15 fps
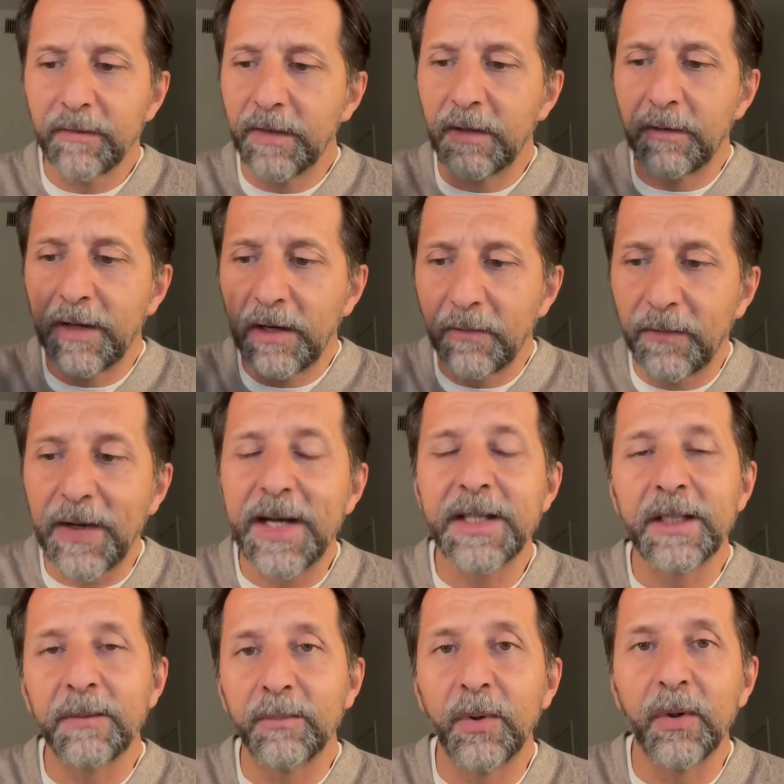The very
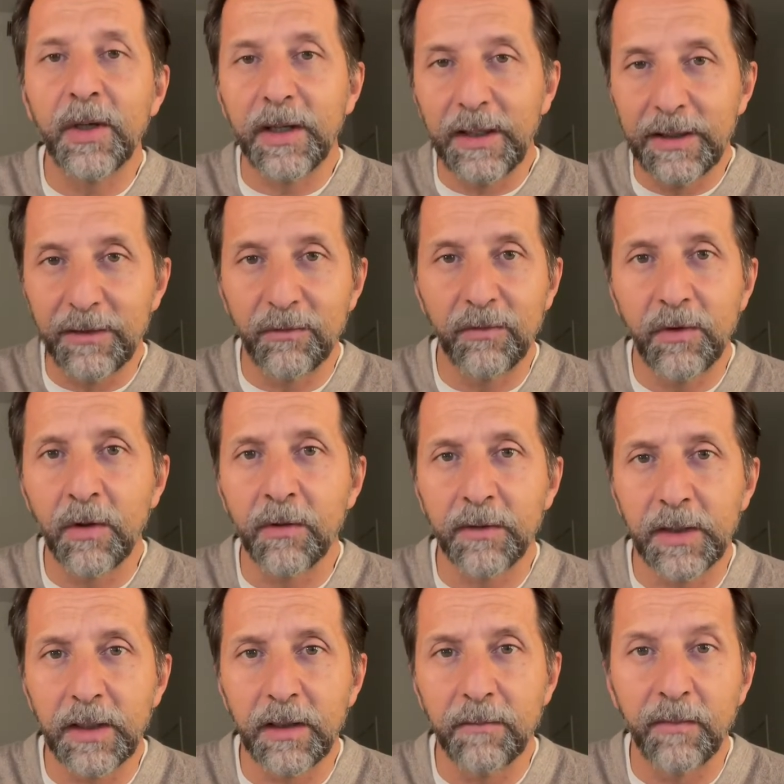final book is John's
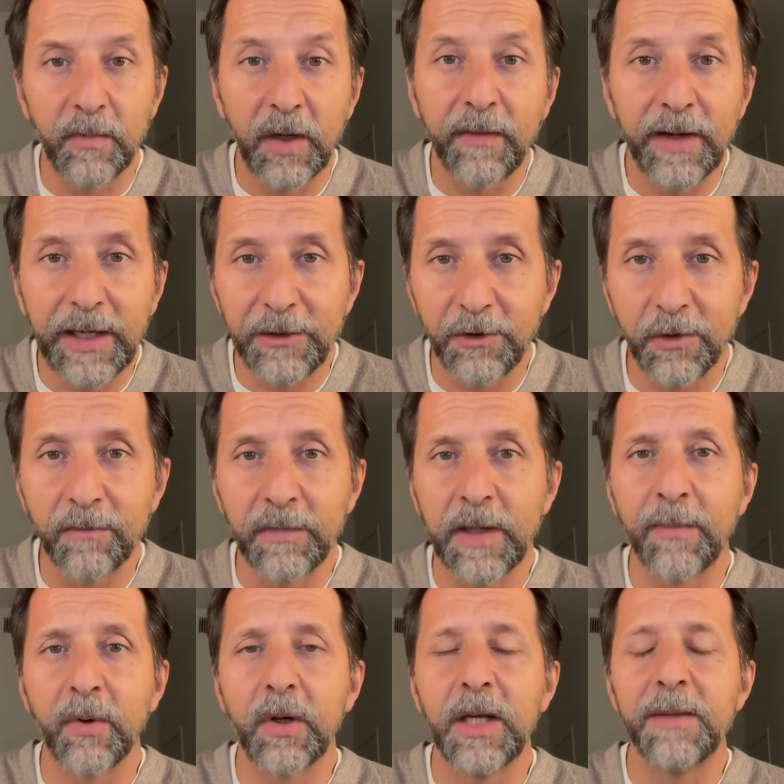uh, Revelation,
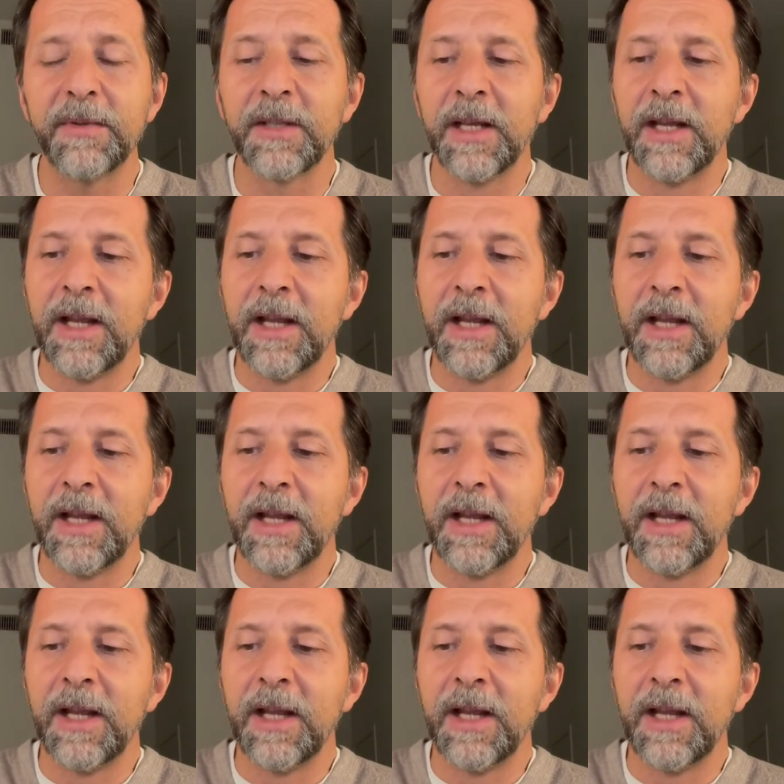Apocalypse,